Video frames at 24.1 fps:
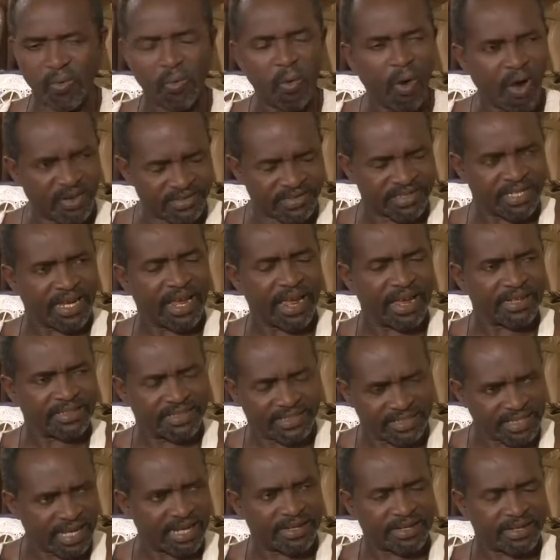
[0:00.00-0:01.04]
What
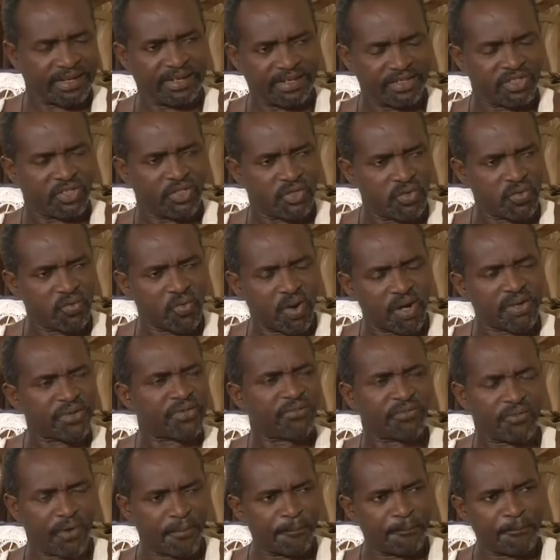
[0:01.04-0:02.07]
exactly do you
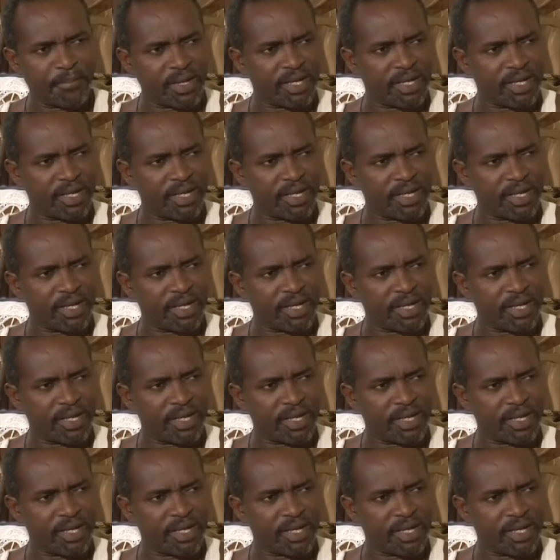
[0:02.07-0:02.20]
want from